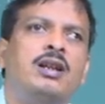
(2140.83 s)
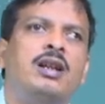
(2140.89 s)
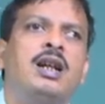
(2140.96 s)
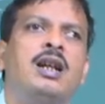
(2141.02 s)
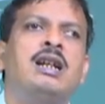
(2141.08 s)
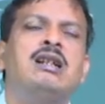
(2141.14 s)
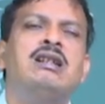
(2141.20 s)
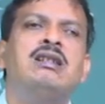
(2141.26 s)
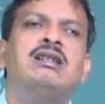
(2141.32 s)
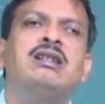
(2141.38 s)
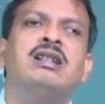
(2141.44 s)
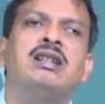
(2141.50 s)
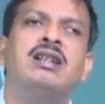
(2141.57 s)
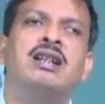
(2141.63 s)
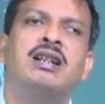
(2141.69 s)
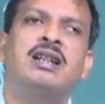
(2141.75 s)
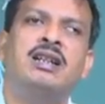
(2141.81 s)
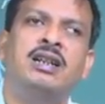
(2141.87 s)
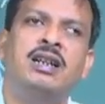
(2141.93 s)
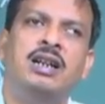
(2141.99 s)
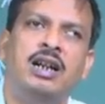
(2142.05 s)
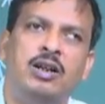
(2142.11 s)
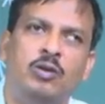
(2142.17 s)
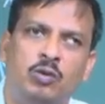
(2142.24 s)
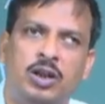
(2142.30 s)
a engineering
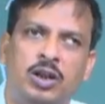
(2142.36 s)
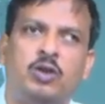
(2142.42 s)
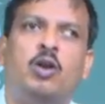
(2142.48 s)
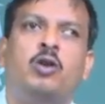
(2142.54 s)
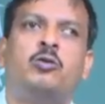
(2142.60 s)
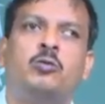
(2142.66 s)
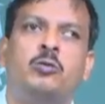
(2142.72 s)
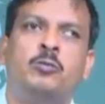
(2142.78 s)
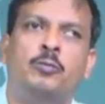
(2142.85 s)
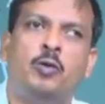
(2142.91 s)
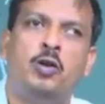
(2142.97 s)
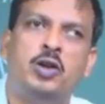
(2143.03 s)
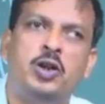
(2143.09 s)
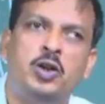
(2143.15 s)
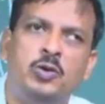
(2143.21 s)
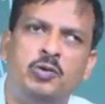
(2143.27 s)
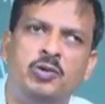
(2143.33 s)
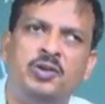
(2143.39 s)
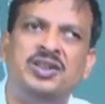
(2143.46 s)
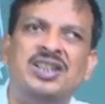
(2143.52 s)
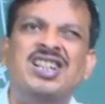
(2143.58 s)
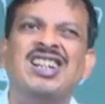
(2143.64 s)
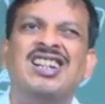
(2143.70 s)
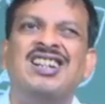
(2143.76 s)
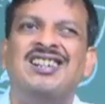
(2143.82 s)
education or to produce
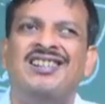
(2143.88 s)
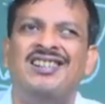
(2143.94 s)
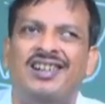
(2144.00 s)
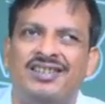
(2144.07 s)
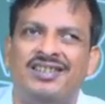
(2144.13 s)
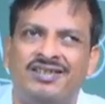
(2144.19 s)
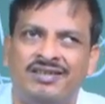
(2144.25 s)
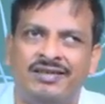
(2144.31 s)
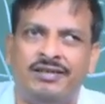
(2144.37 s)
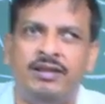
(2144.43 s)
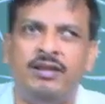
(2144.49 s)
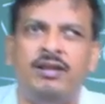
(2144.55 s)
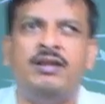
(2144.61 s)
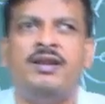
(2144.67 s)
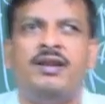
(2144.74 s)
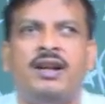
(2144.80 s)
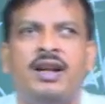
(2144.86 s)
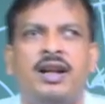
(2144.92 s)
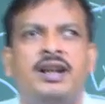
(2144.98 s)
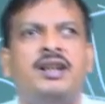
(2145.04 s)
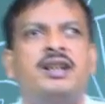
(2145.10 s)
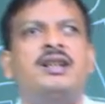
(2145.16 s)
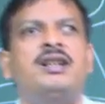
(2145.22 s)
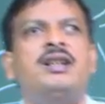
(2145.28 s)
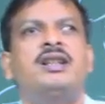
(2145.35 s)
industry
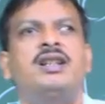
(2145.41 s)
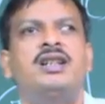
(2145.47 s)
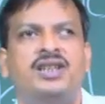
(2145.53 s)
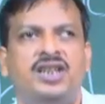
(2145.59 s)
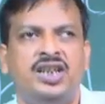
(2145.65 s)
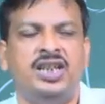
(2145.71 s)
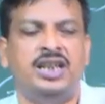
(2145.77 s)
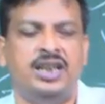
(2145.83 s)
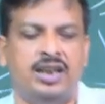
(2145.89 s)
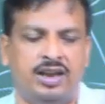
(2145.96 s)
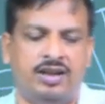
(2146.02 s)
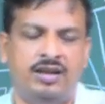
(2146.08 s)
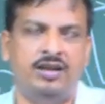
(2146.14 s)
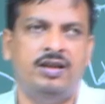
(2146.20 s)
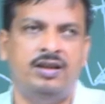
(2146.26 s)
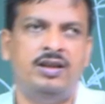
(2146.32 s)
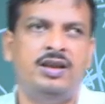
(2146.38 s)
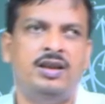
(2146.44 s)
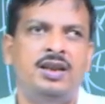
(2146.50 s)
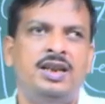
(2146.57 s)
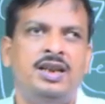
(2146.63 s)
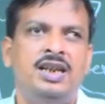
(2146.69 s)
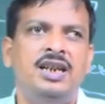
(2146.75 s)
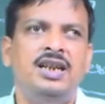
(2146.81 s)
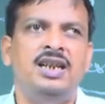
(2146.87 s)
ready engineer
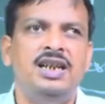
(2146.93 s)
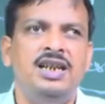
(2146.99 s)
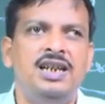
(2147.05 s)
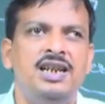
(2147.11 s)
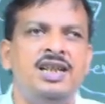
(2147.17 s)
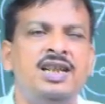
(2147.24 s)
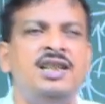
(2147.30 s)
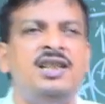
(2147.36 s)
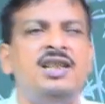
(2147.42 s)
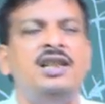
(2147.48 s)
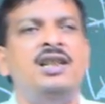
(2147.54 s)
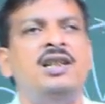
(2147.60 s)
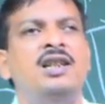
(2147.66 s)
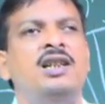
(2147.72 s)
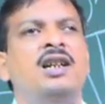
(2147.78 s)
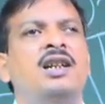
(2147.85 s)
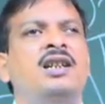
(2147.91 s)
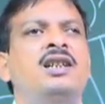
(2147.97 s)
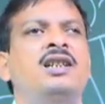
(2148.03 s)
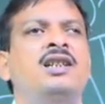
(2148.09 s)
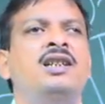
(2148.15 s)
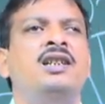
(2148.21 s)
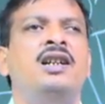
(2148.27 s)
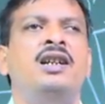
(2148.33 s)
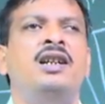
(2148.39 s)
in Indian
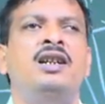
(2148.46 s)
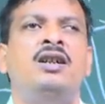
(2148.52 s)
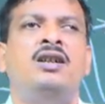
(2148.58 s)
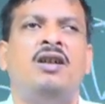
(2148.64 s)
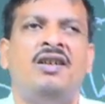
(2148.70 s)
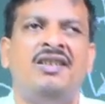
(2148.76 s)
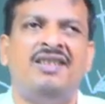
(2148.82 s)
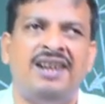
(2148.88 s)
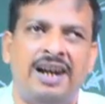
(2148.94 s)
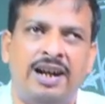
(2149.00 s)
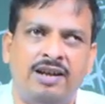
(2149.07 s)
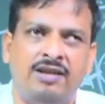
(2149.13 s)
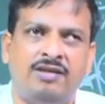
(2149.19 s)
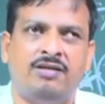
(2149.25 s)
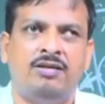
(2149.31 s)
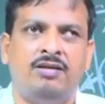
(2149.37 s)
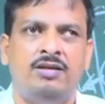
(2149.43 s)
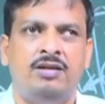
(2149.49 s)
engineering context,